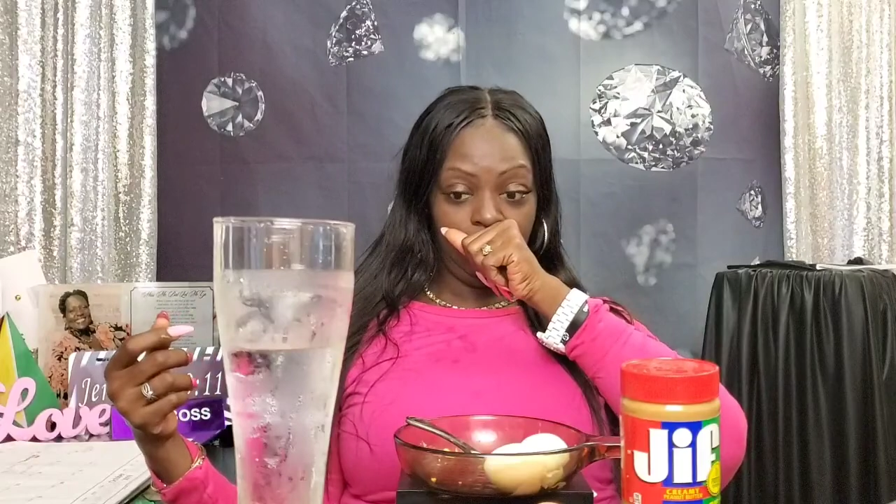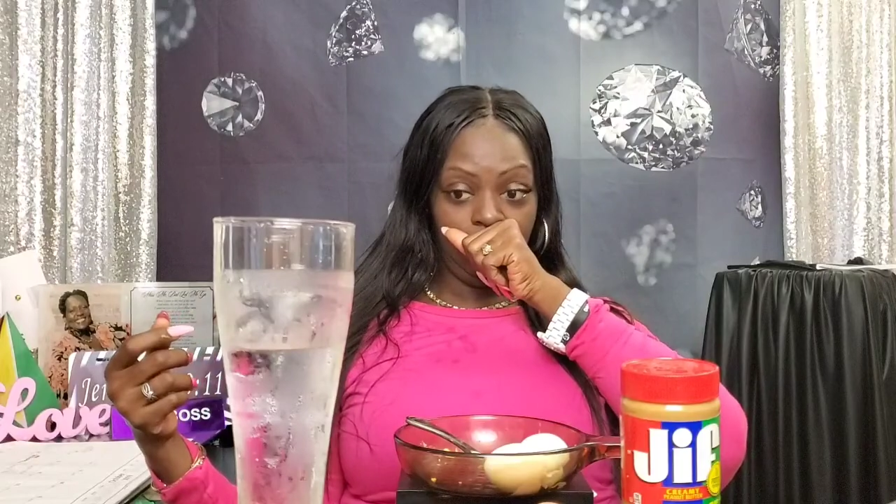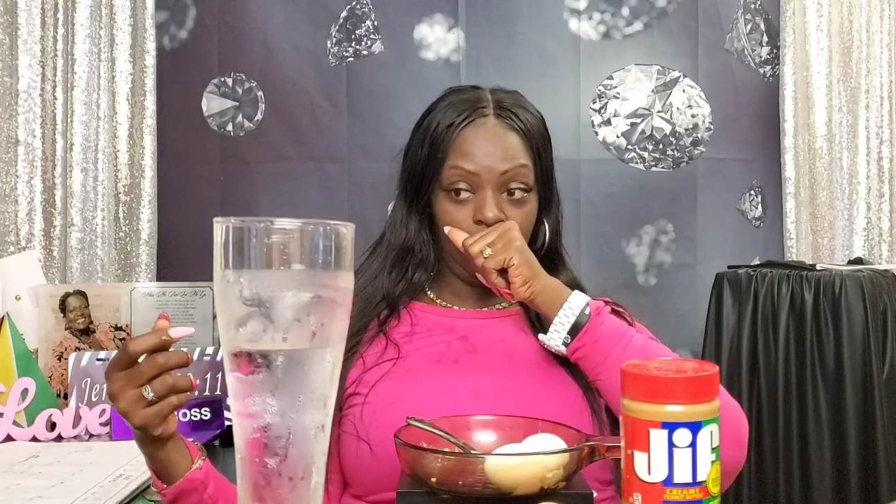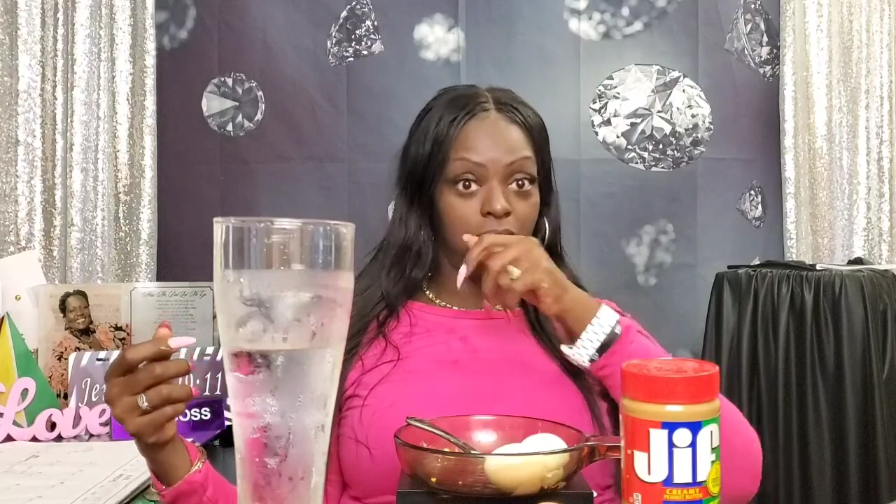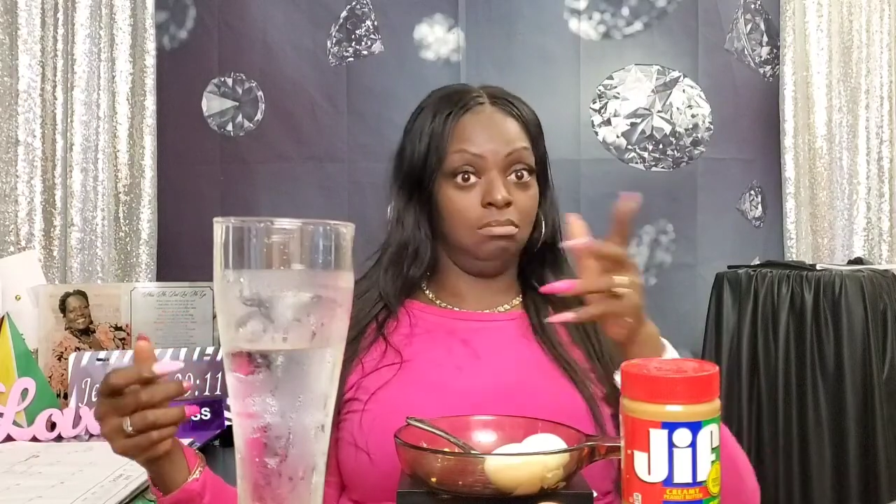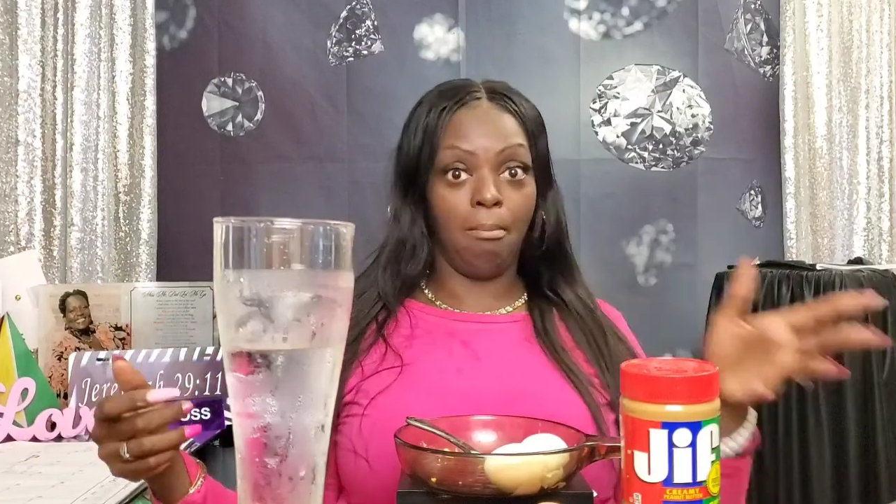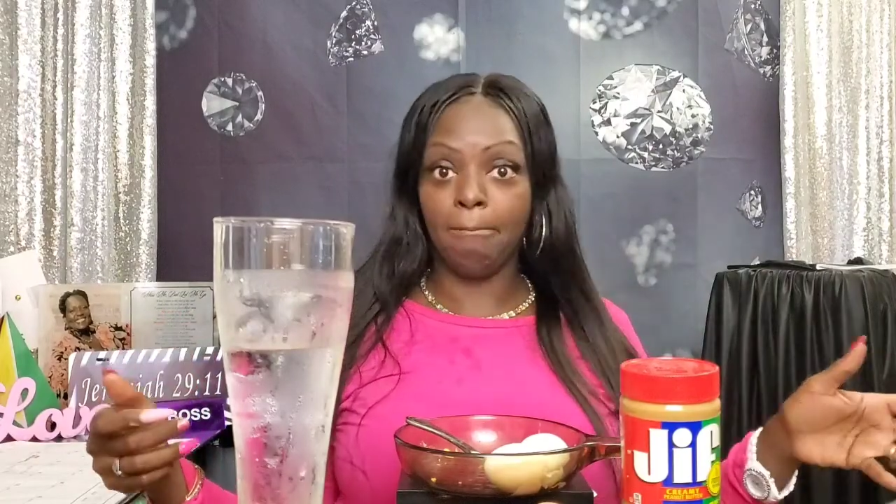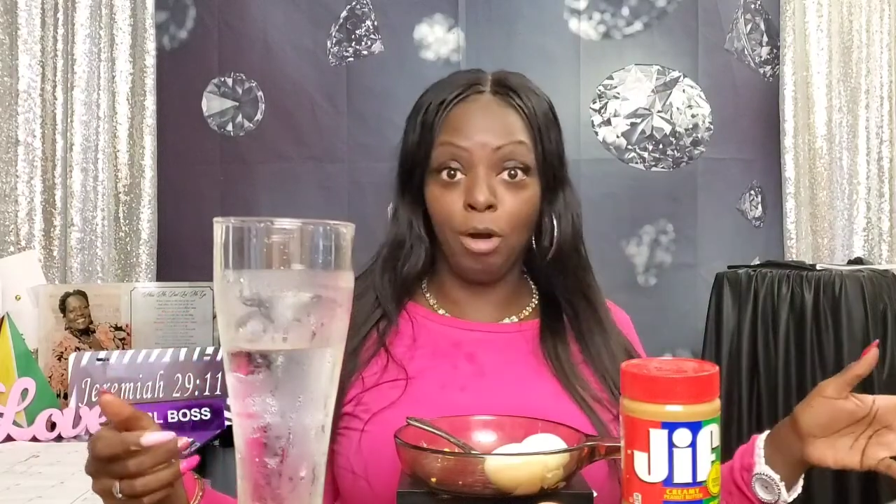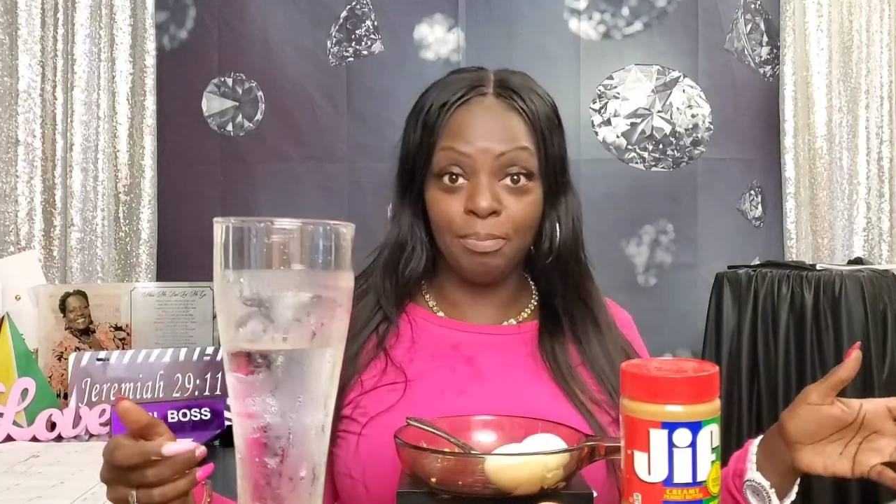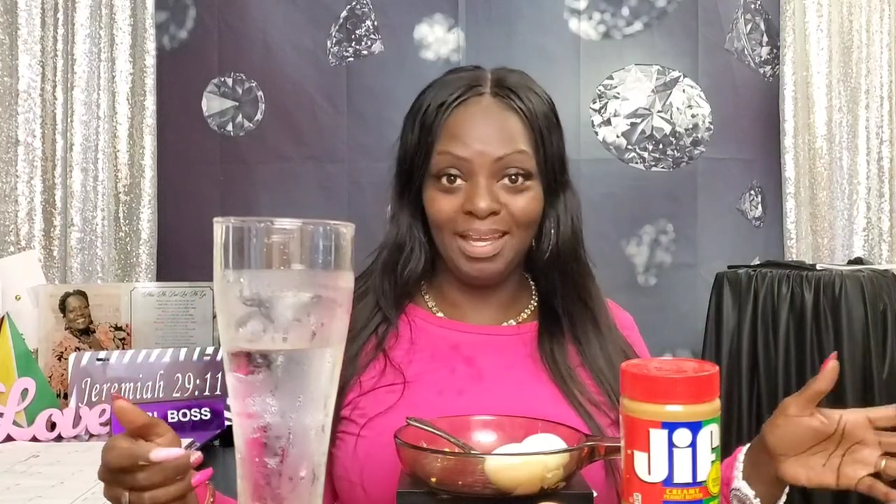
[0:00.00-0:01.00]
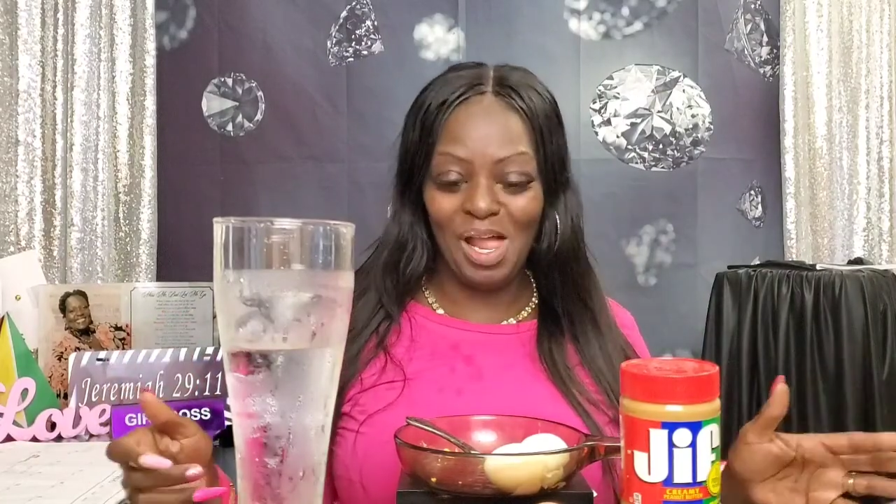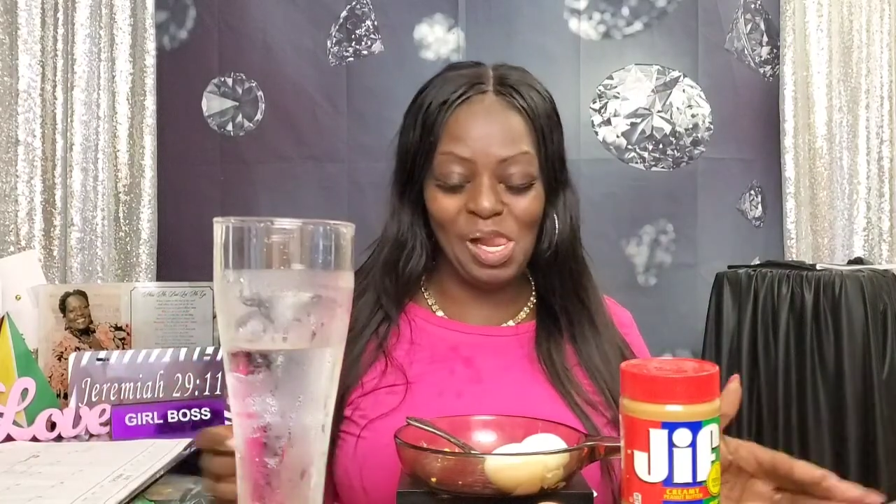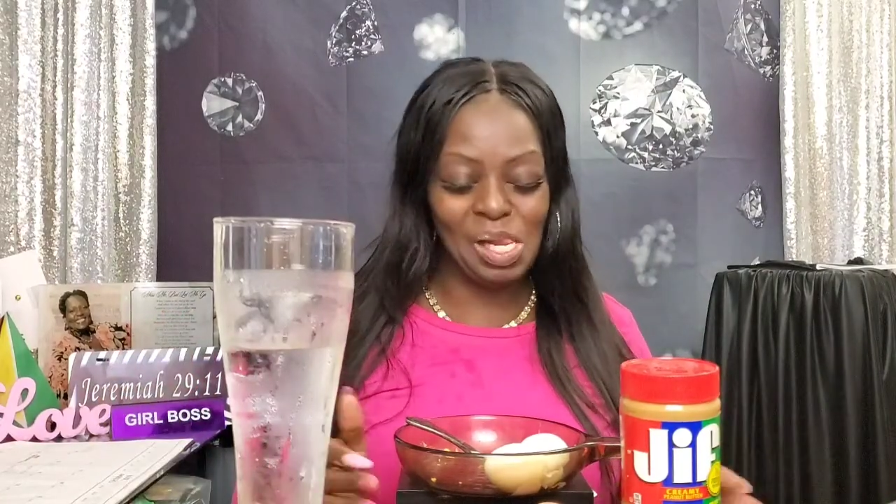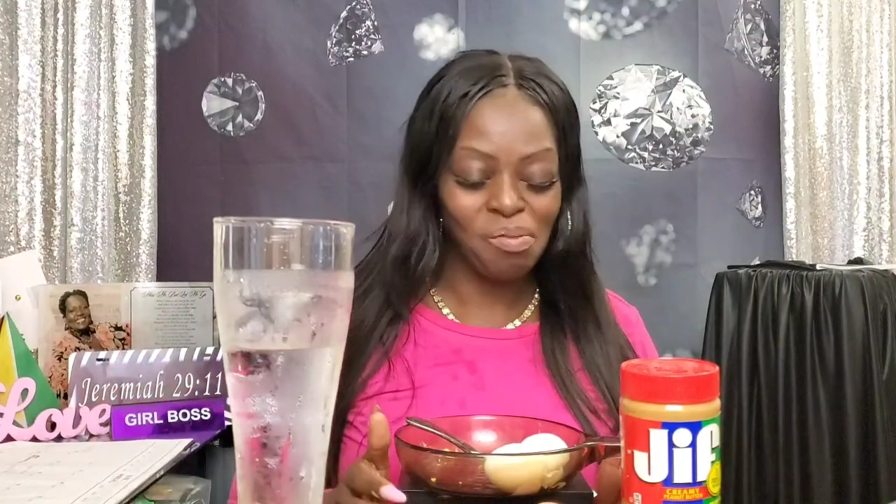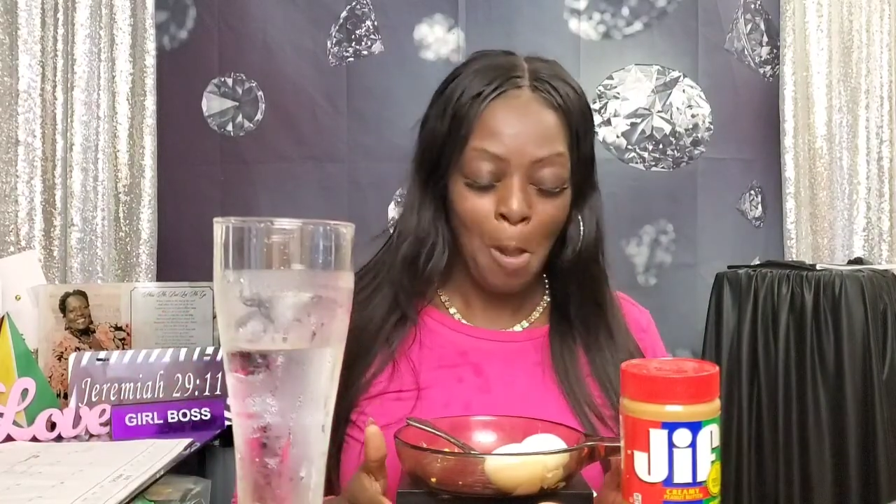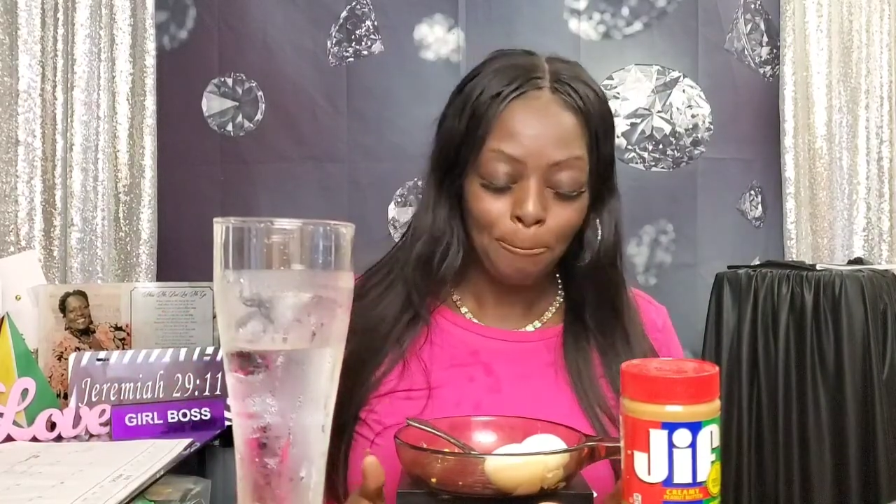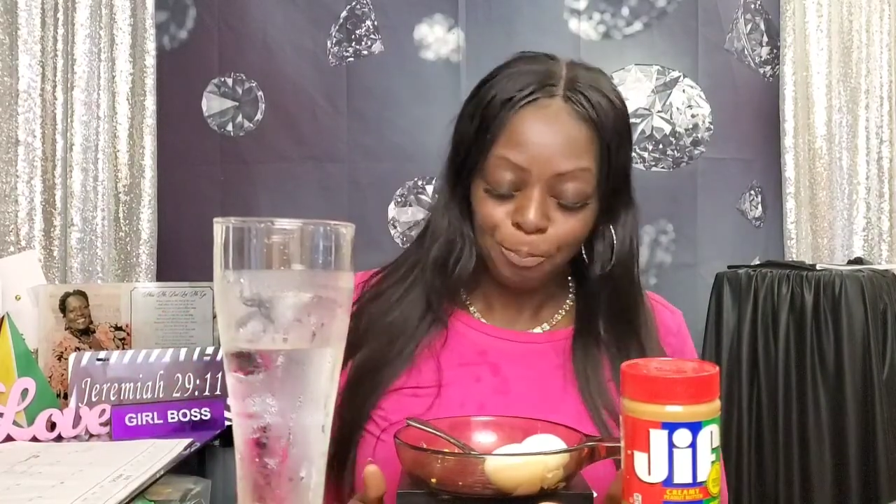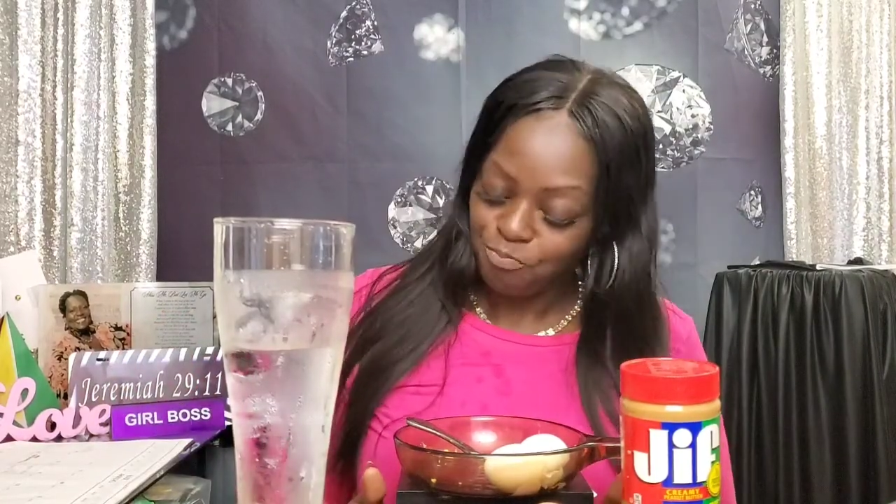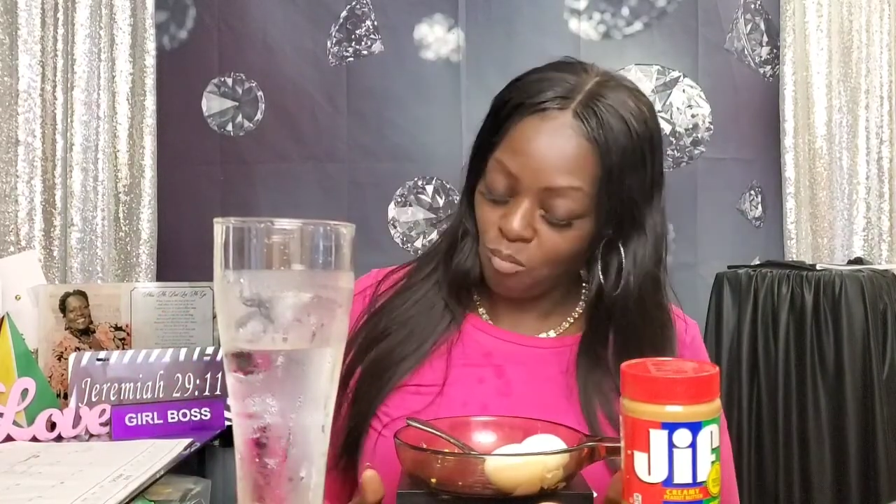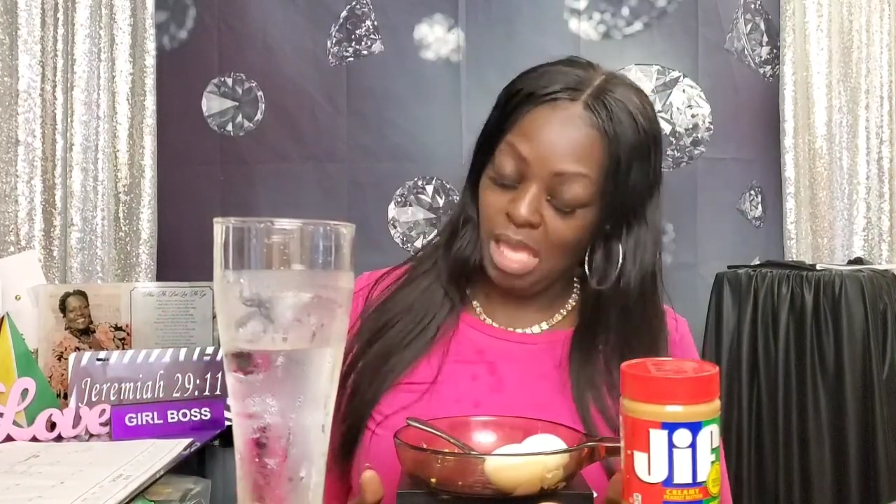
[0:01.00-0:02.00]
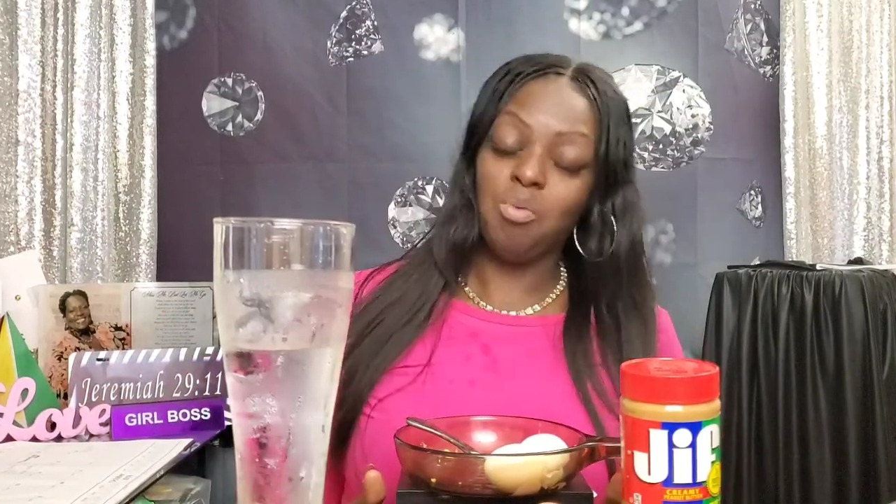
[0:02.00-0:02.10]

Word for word: I mean, my phone, trying to learn new things.